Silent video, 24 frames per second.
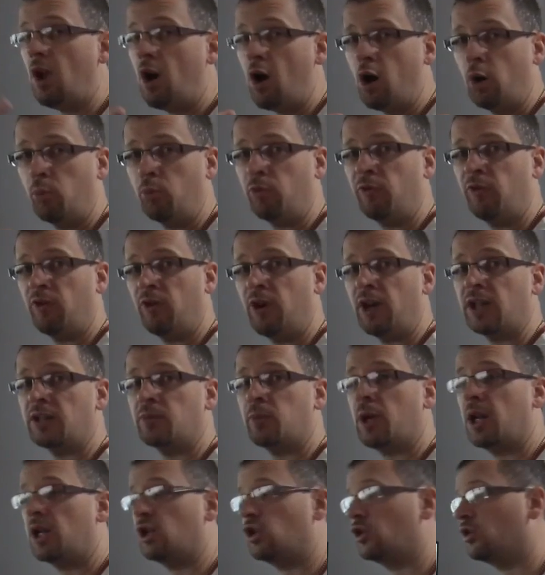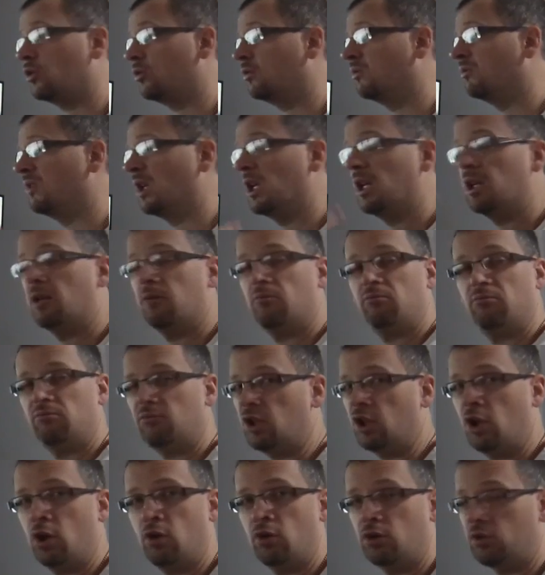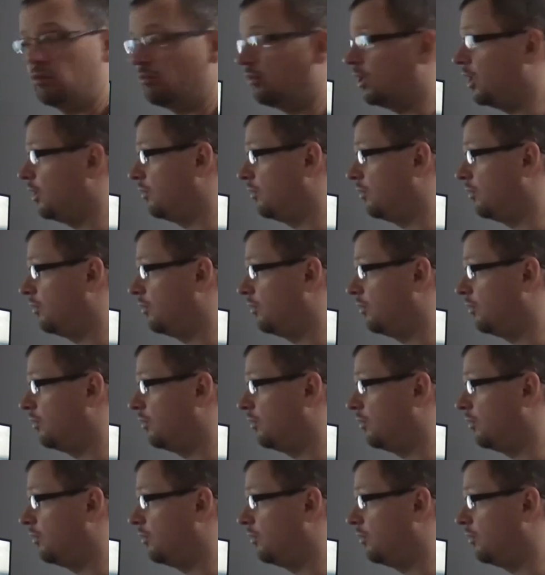I prefer exponential. You